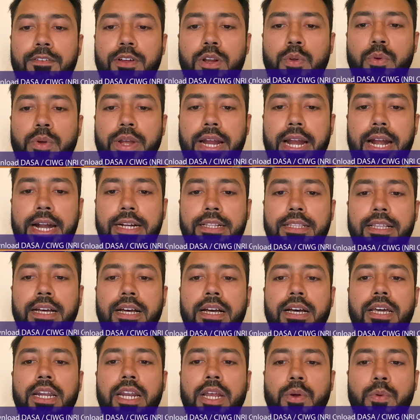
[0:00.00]
a look at
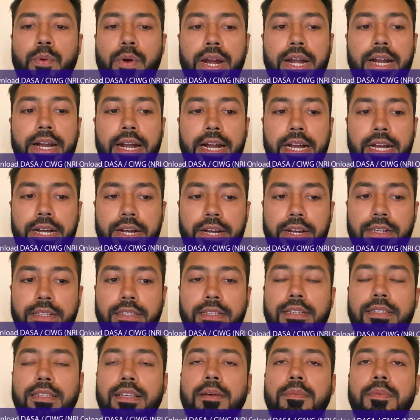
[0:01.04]
the required entrance
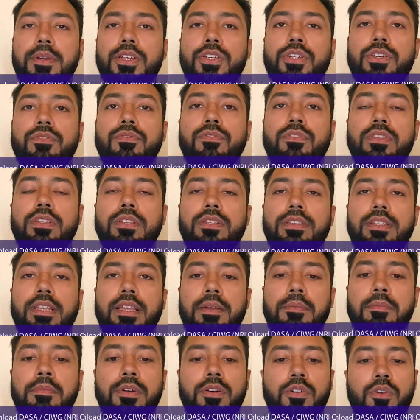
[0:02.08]
examination for the
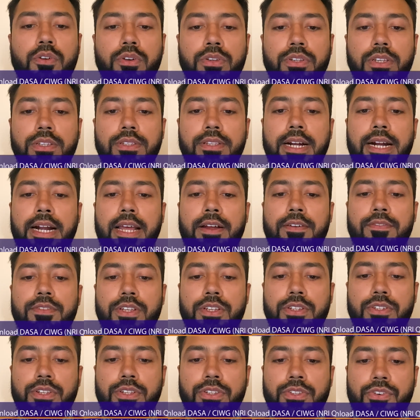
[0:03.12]
same courses that I have
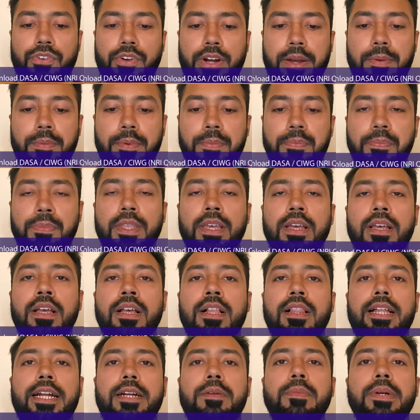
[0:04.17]
just described.
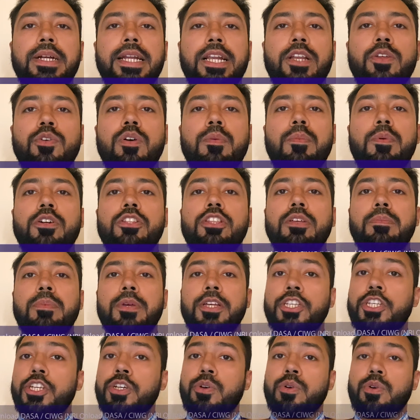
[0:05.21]
Let me tell you about the
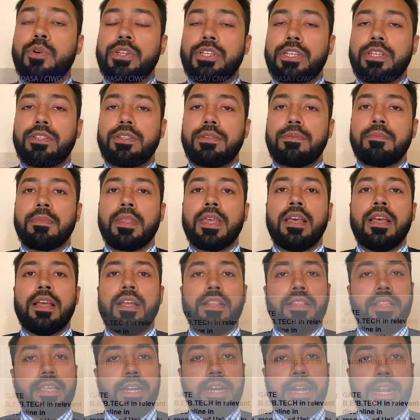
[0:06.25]
PG courses.
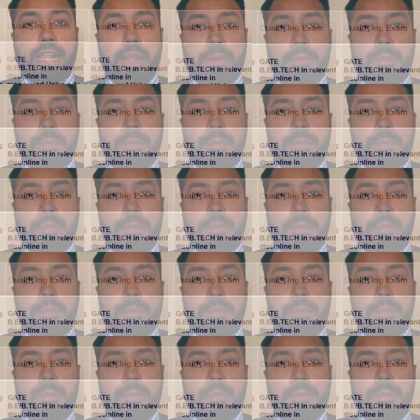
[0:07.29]
There are